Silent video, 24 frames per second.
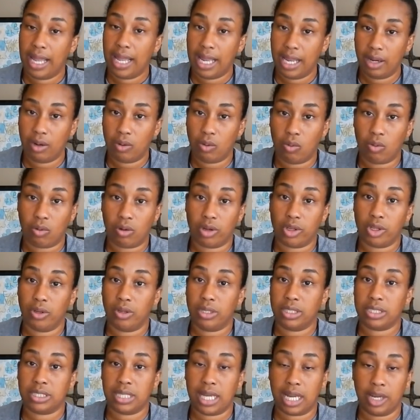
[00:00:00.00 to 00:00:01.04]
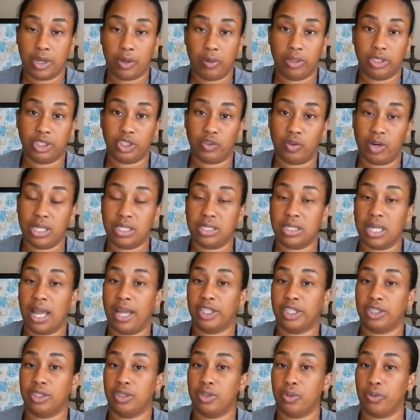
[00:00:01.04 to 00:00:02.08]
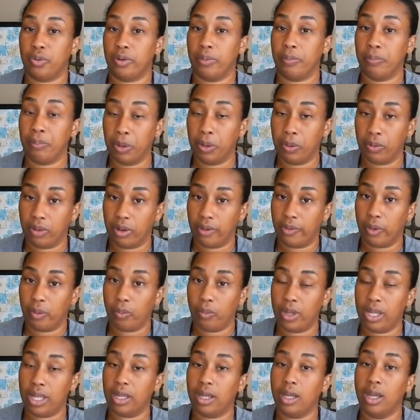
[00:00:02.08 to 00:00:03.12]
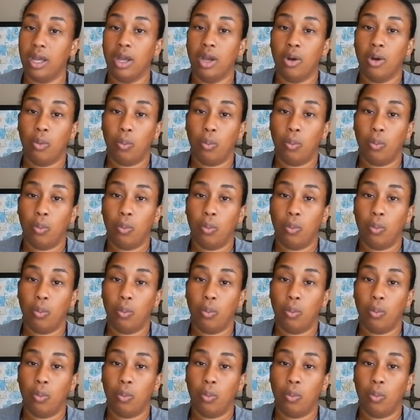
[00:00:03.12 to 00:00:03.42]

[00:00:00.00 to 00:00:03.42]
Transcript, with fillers: and or you decide to do this transaction during the middle of the week